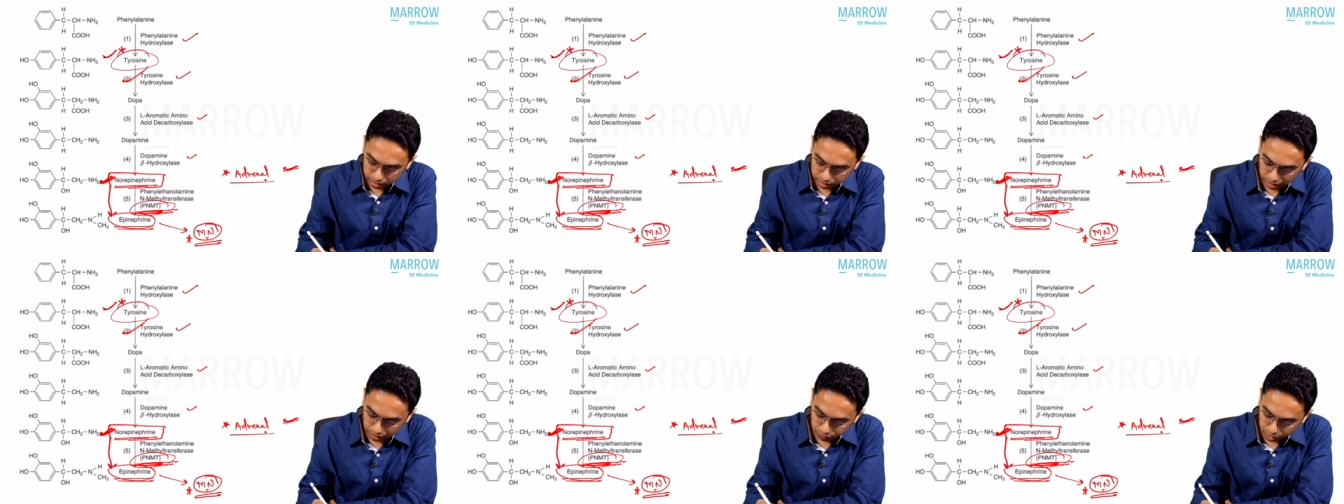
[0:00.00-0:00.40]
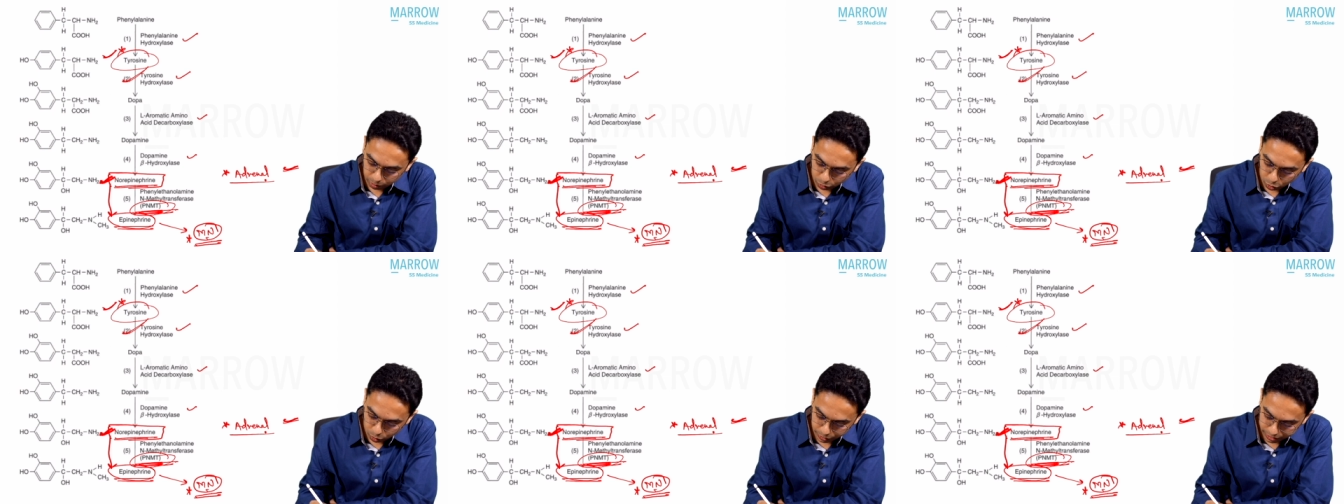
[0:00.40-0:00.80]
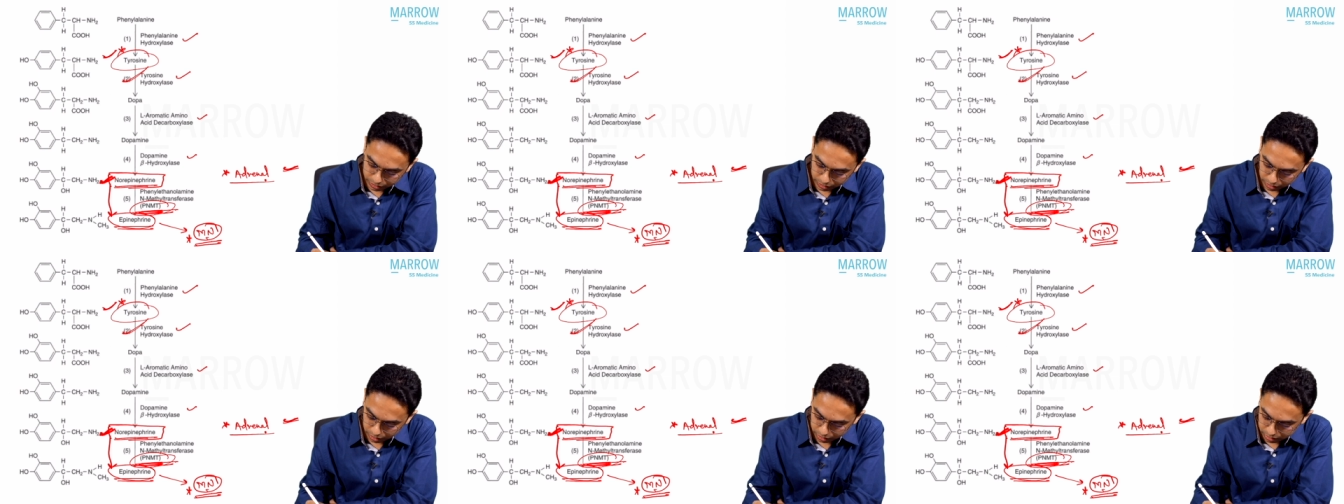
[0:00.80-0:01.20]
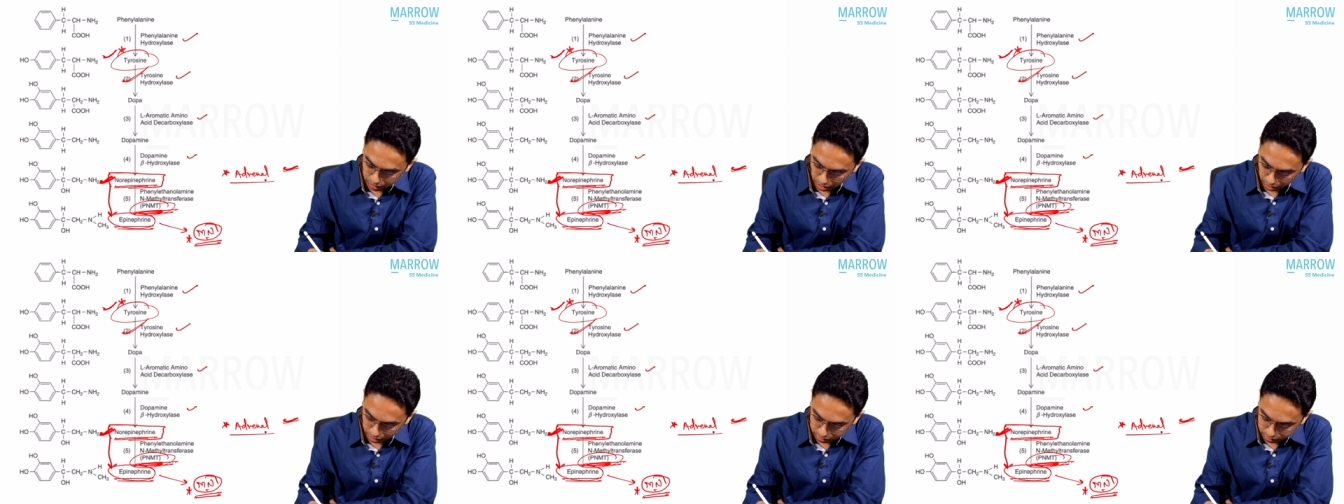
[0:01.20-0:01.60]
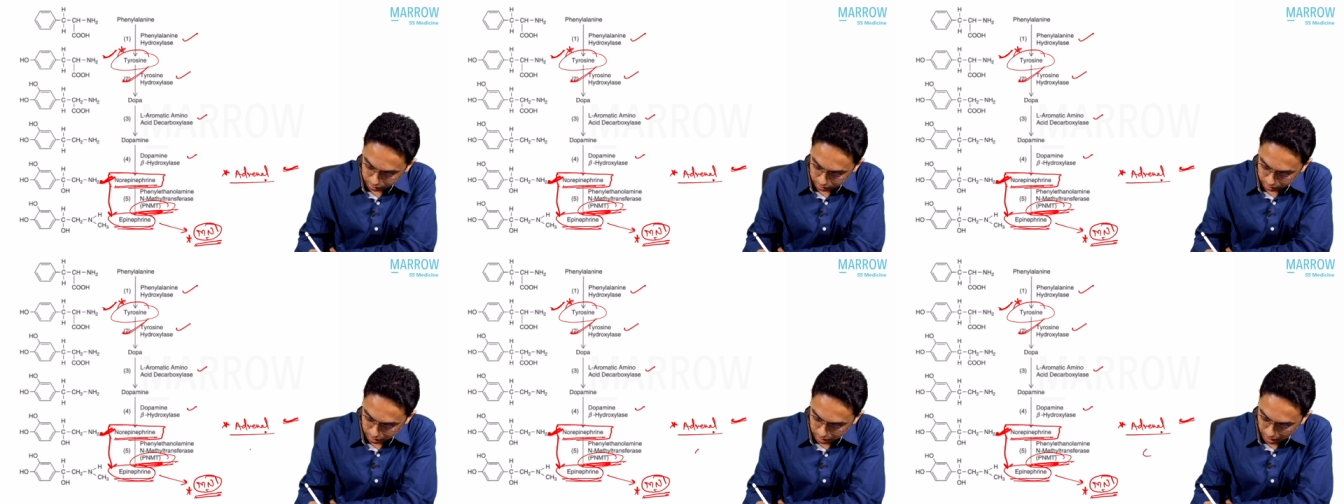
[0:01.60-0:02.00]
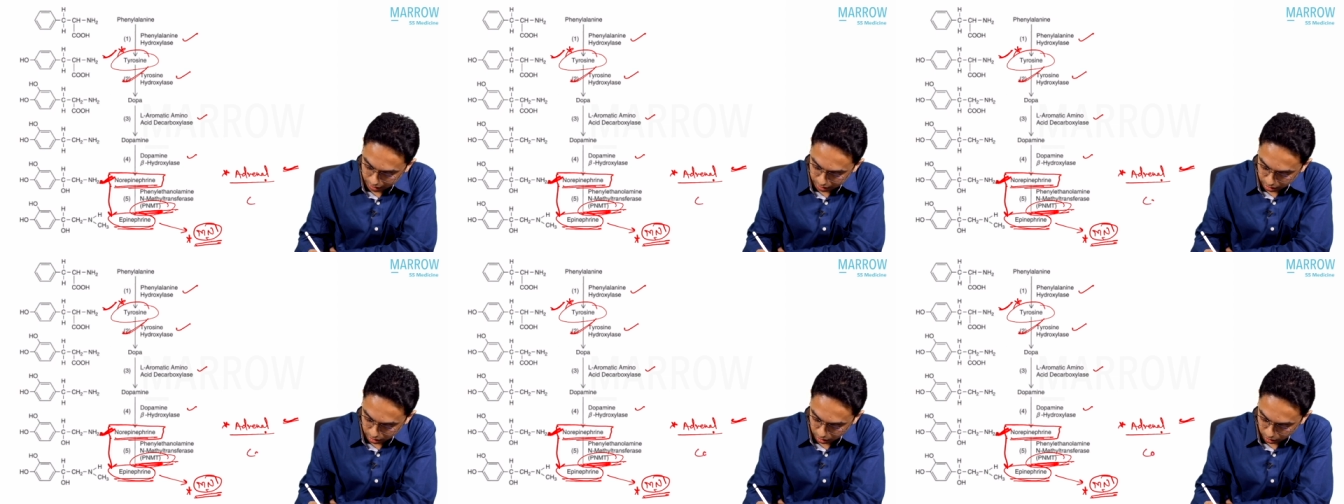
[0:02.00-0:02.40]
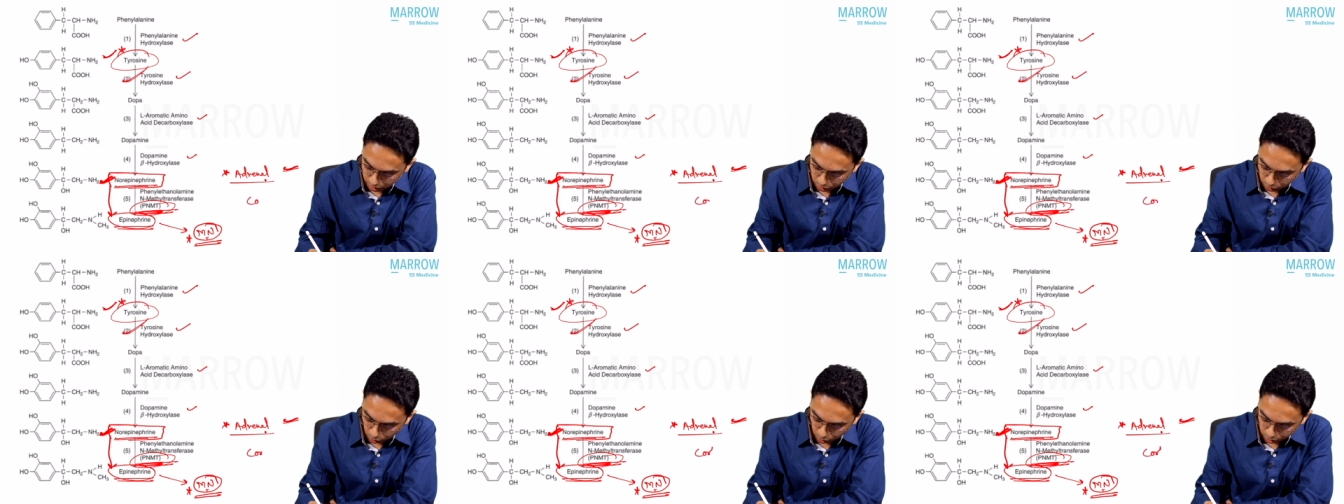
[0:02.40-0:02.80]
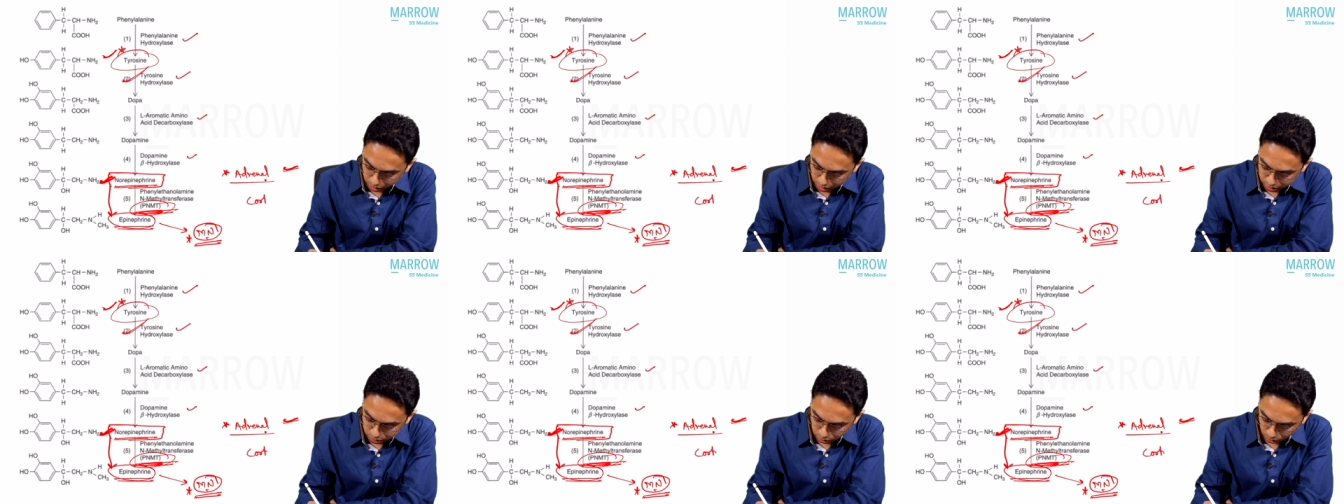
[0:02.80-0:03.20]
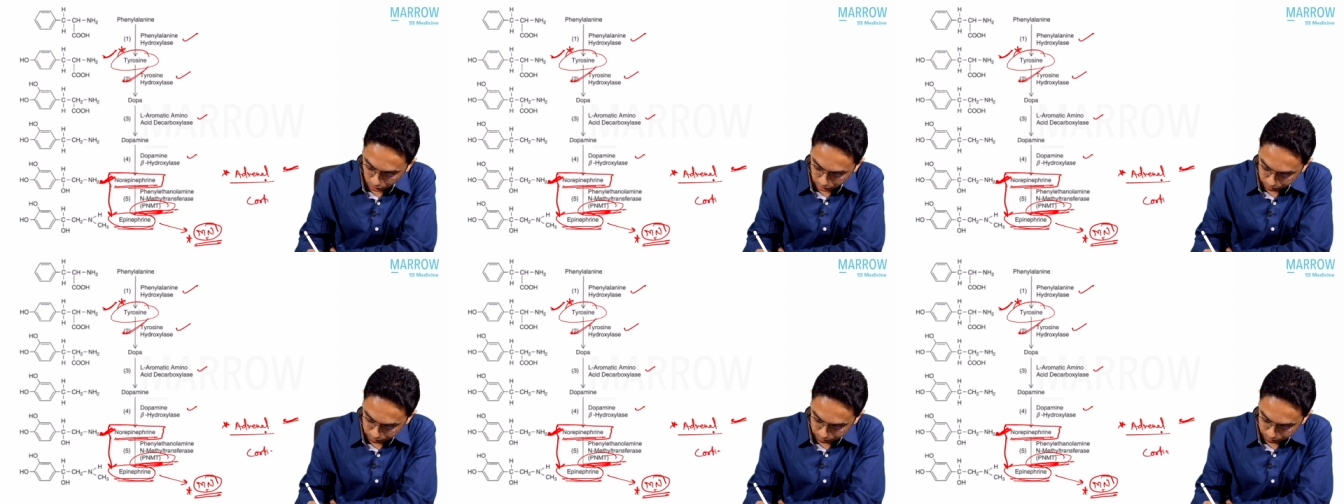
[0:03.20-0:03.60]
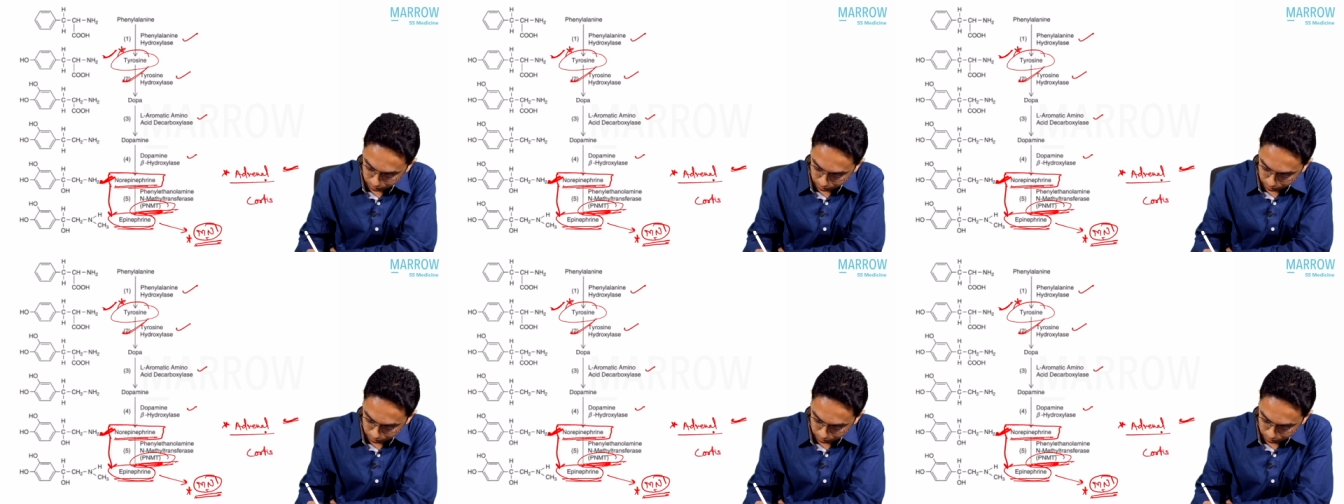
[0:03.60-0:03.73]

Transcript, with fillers: Then one more question is asked that cortisol